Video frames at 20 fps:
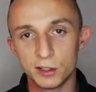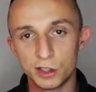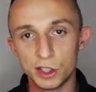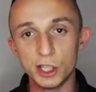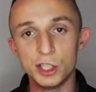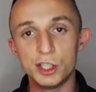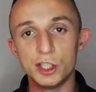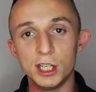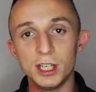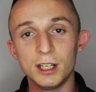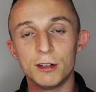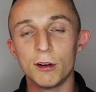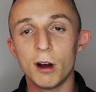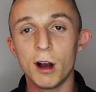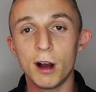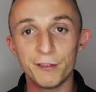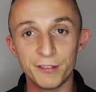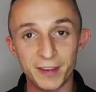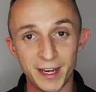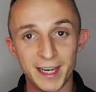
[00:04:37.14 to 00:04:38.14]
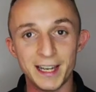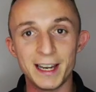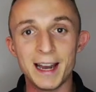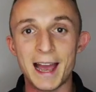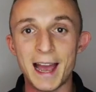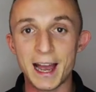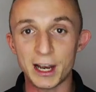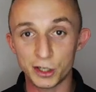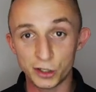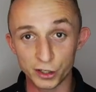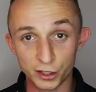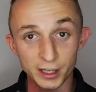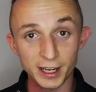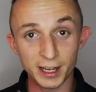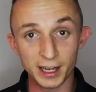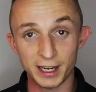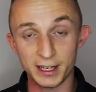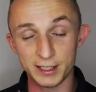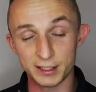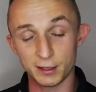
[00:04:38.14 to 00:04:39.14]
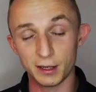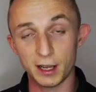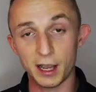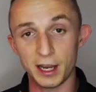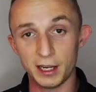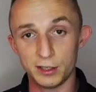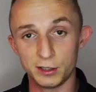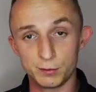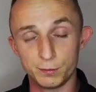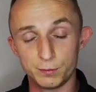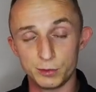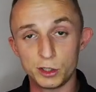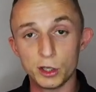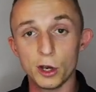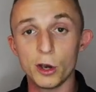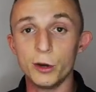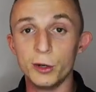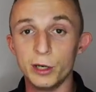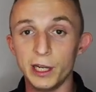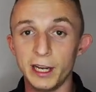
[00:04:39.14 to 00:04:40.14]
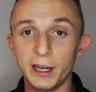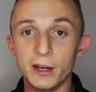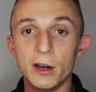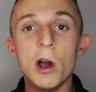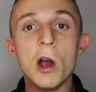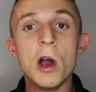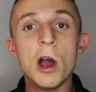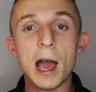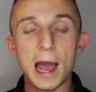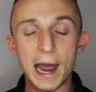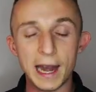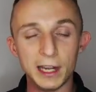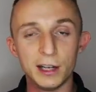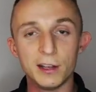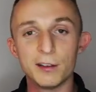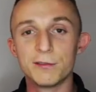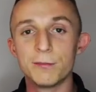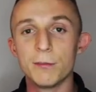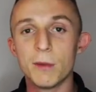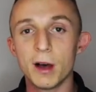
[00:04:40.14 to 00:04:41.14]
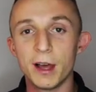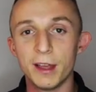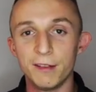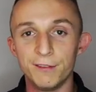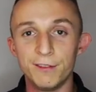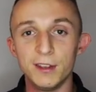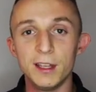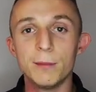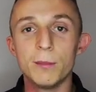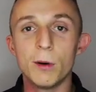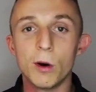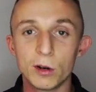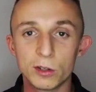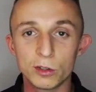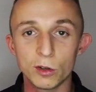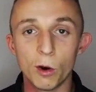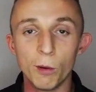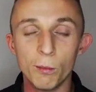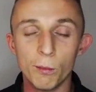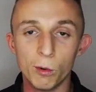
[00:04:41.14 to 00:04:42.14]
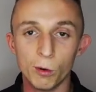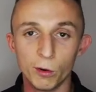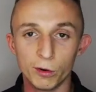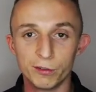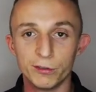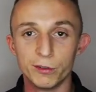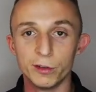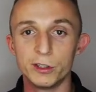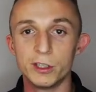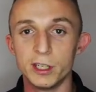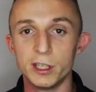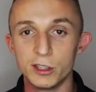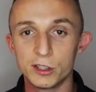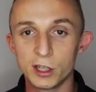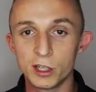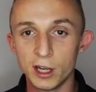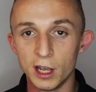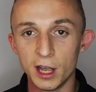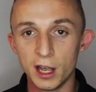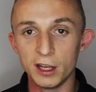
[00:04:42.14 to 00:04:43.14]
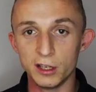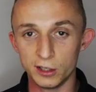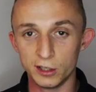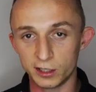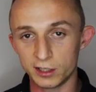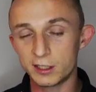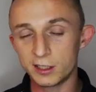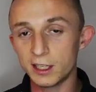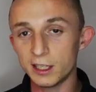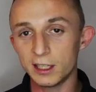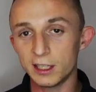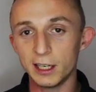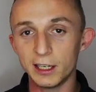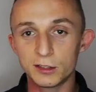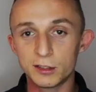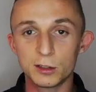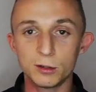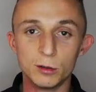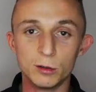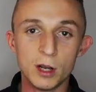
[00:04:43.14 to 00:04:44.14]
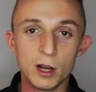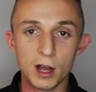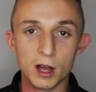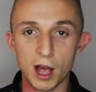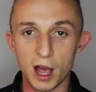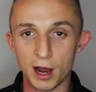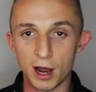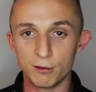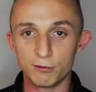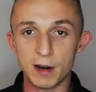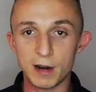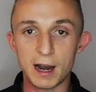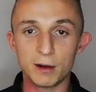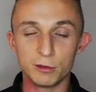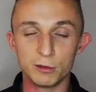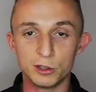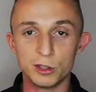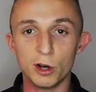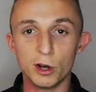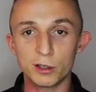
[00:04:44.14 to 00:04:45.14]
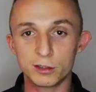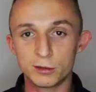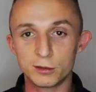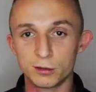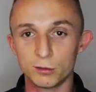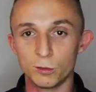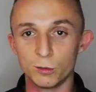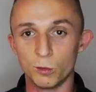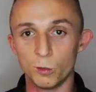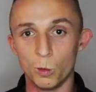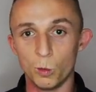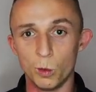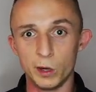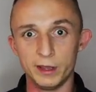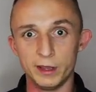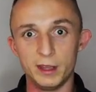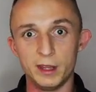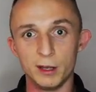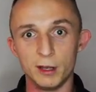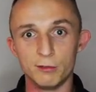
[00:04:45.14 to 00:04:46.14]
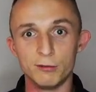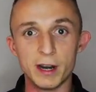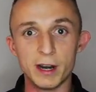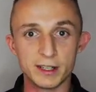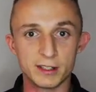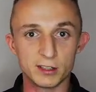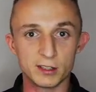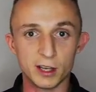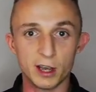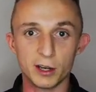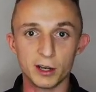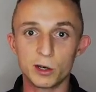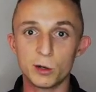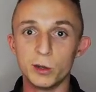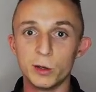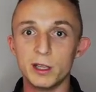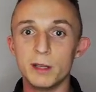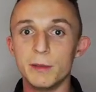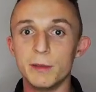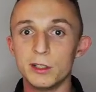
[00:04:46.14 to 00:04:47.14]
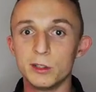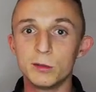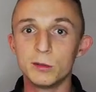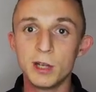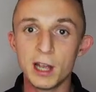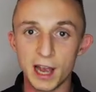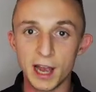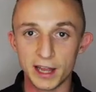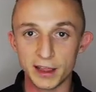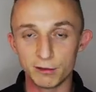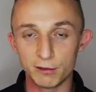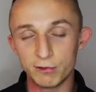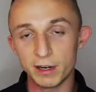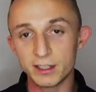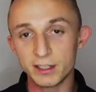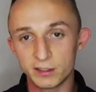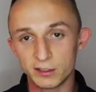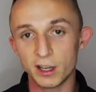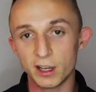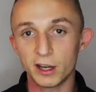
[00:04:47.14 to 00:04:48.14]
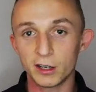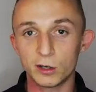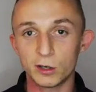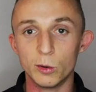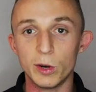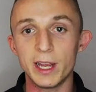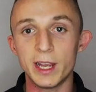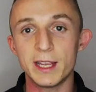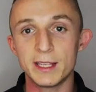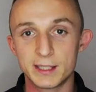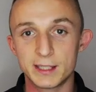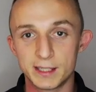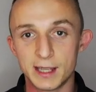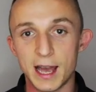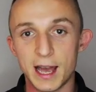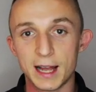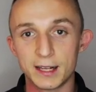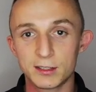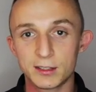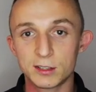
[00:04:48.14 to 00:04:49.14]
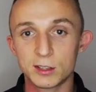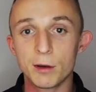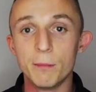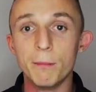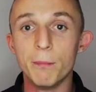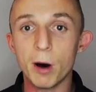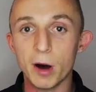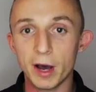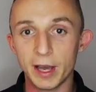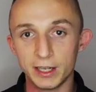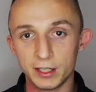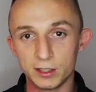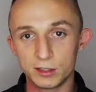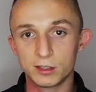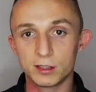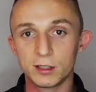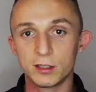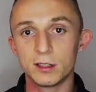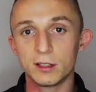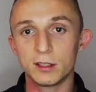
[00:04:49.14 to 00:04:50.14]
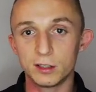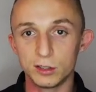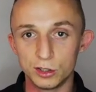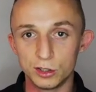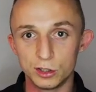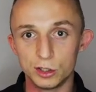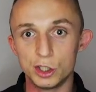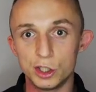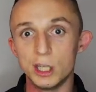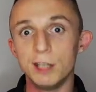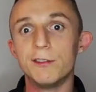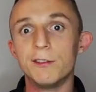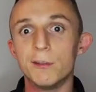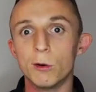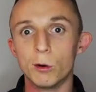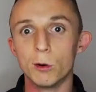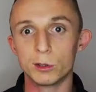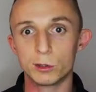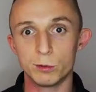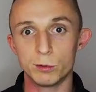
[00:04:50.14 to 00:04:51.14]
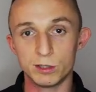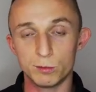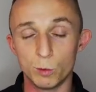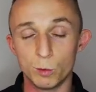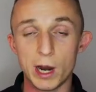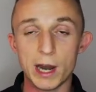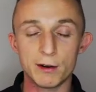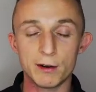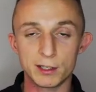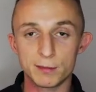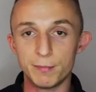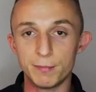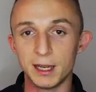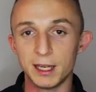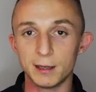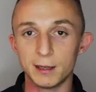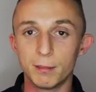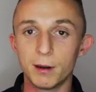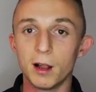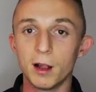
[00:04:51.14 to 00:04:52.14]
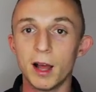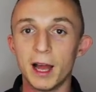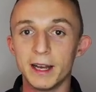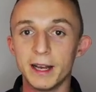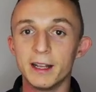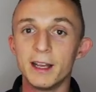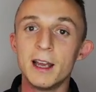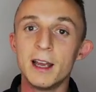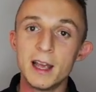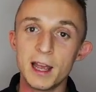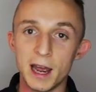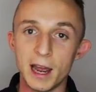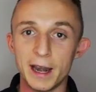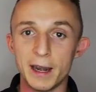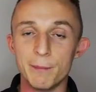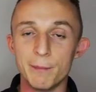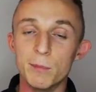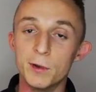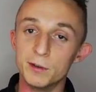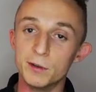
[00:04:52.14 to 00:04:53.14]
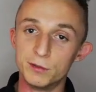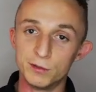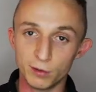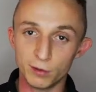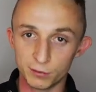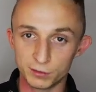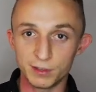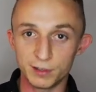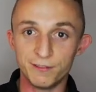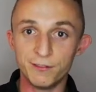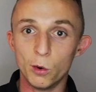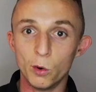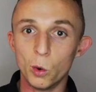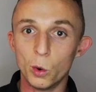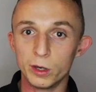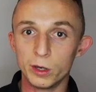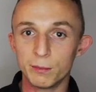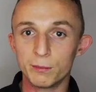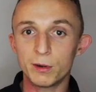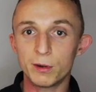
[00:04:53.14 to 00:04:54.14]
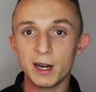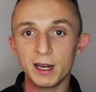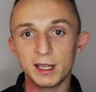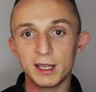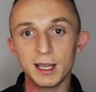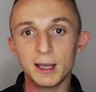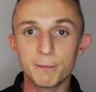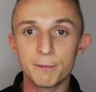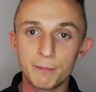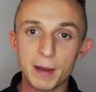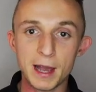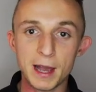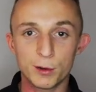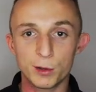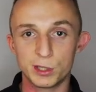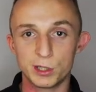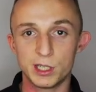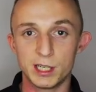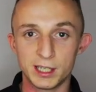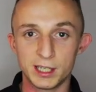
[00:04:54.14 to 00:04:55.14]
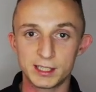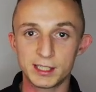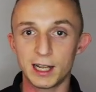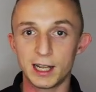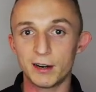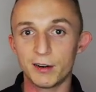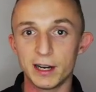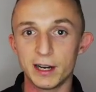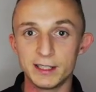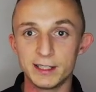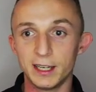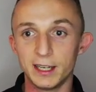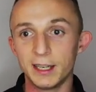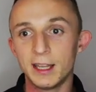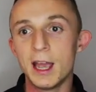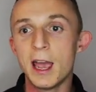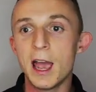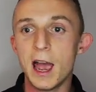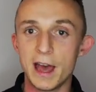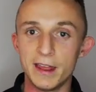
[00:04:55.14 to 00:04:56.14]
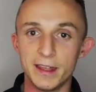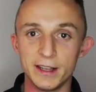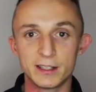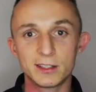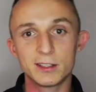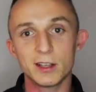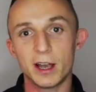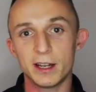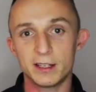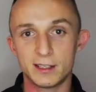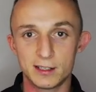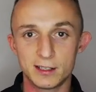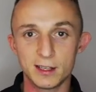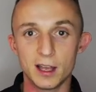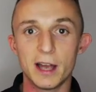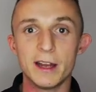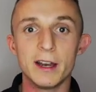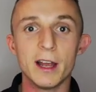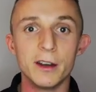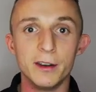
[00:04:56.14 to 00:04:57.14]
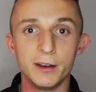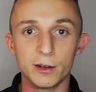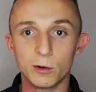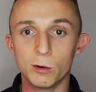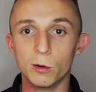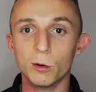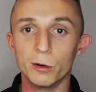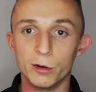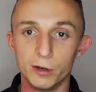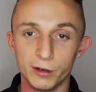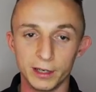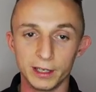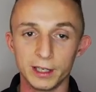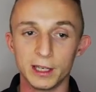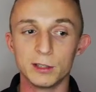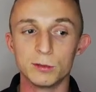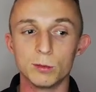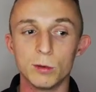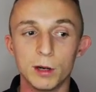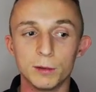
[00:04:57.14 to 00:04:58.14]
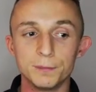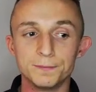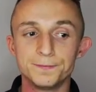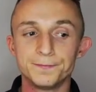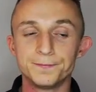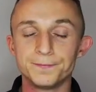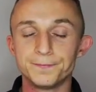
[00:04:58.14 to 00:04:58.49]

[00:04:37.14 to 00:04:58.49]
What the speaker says: GG graph in action is shown in any of my VBOX onboard footage. You can see the little round dot with the red circle in the middle, and the red circle is that combined G-force, which where it's being applied, and it moves obviously forward in braking, backwards in accelerating, and then side to side under cornering as well.